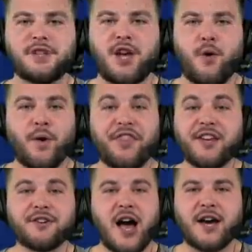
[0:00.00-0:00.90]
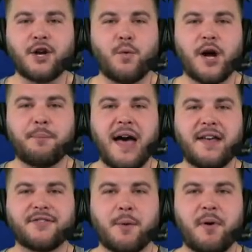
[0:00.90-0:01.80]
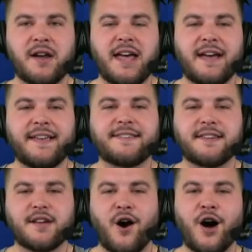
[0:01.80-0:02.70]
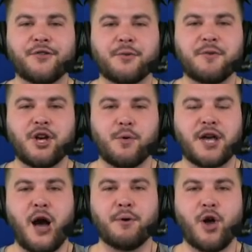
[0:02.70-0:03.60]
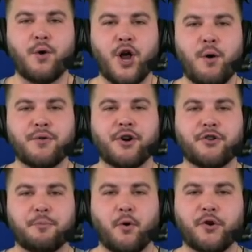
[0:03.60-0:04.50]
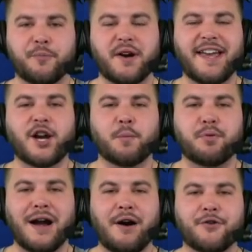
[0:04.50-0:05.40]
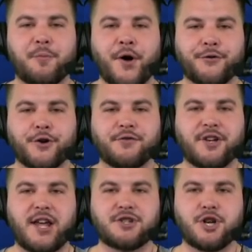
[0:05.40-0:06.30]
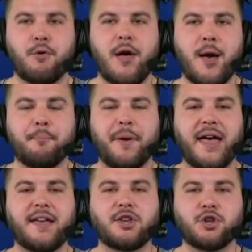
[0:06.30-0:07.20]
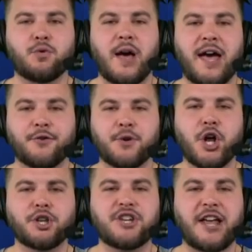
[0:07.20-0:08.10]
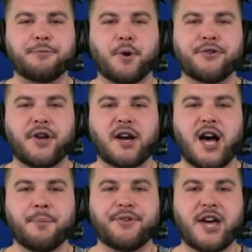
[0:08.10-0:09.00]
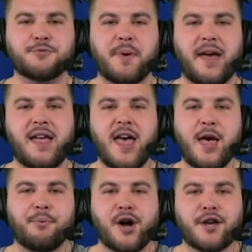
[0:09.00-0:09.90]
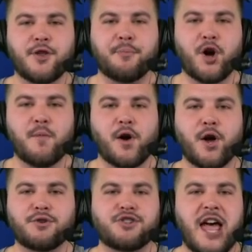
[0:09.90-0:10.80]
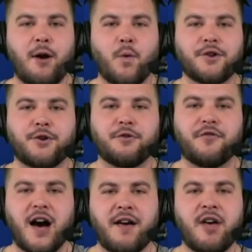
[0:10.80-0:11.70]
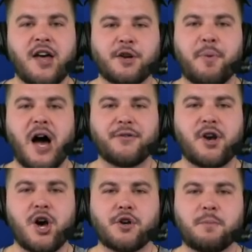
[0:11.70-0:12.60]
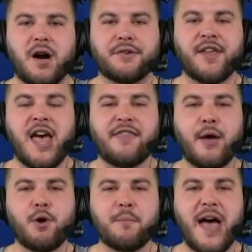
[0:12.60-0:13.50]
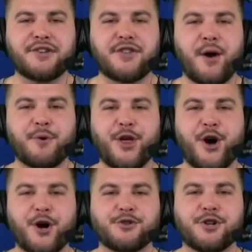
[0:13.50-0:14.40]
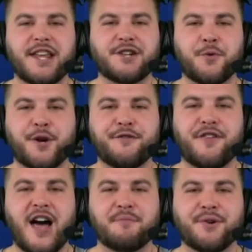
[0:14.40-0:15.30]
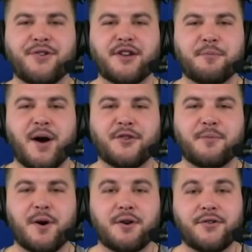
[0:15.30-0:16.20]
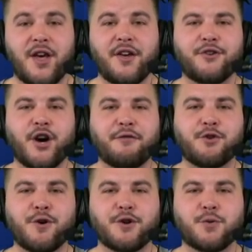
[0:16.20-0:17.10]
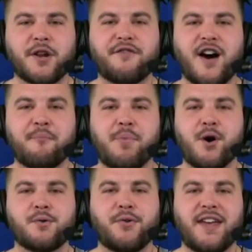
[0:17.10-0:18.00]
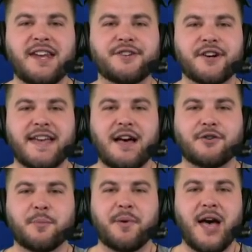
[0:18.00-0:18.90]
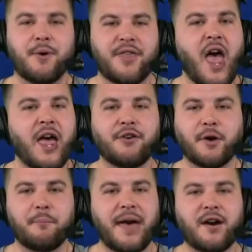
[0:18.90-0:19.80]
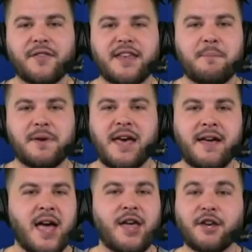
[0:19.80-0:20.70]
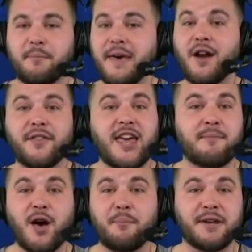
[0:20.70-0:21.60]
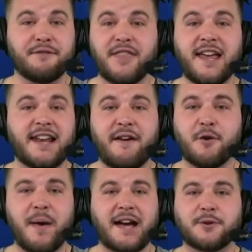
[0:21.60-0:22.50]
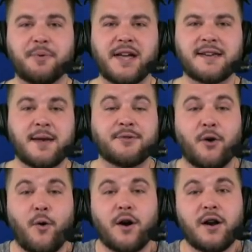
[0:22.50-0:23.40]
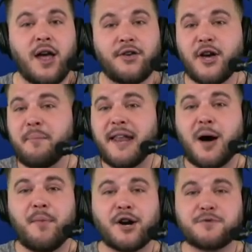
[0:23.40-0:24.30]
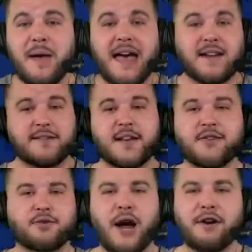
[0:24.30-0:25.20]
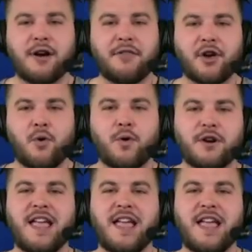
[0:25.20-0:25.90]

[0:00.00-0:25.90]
One thing you're not going to want to pass up on is this awesome deal we got going on with our sportsbook and our proud sponsor of today's show, BetUS. When you go to chatsports.com/bet and plug in the promo code CHAT125, deposit $100, they will match that with a 125% deposit bonus. So you'll have 225 bones in your account to bet with. You can bet on the NBA, you can bet on the MLB if they get ever back to playing games, or you can bet on March Madness because it's right around the corner